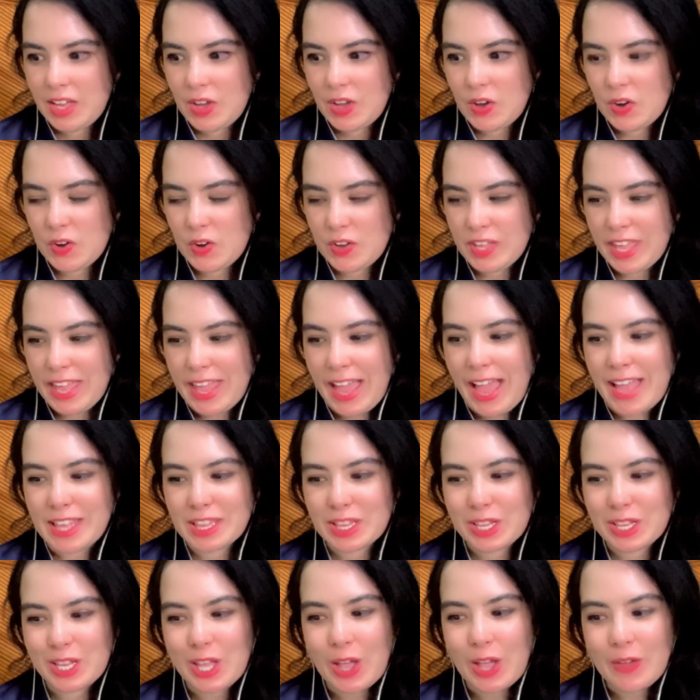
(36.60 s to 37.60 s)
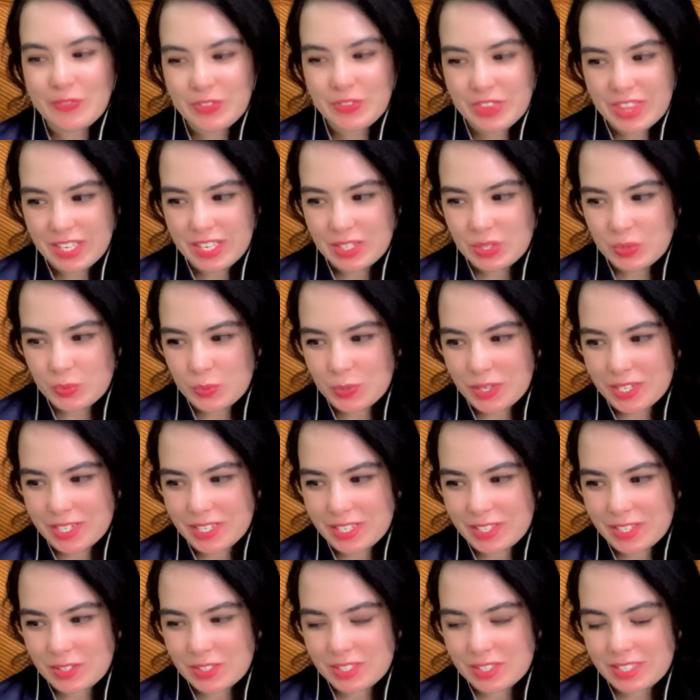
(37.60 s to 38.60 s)
Okay, I love this
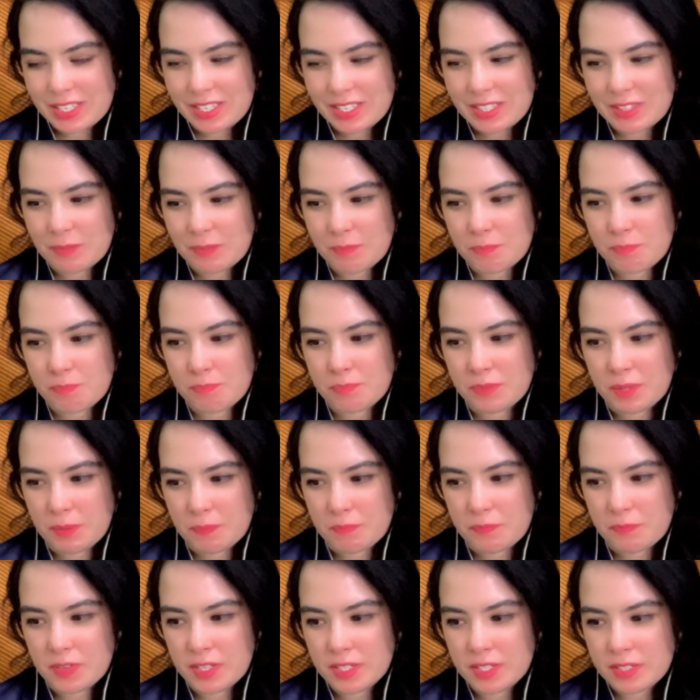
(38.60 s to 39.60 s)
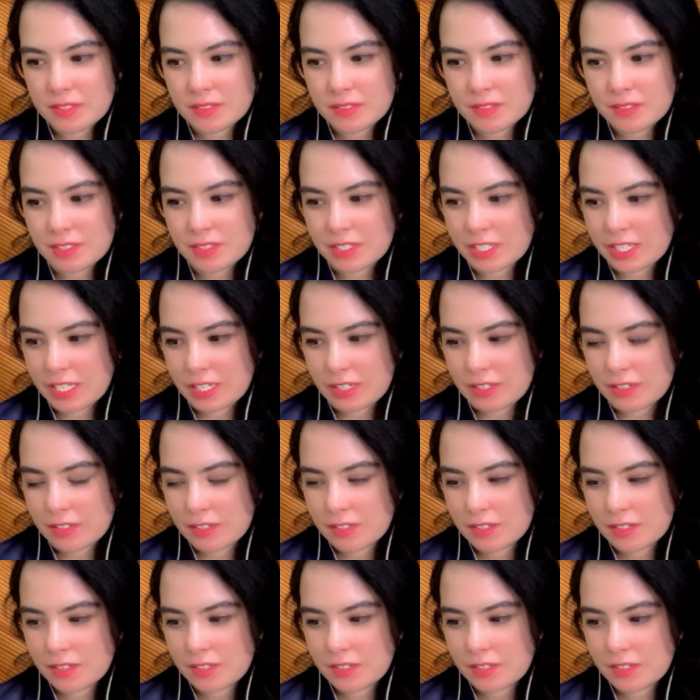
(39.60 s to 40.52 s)
one. It looks like the villain's lair.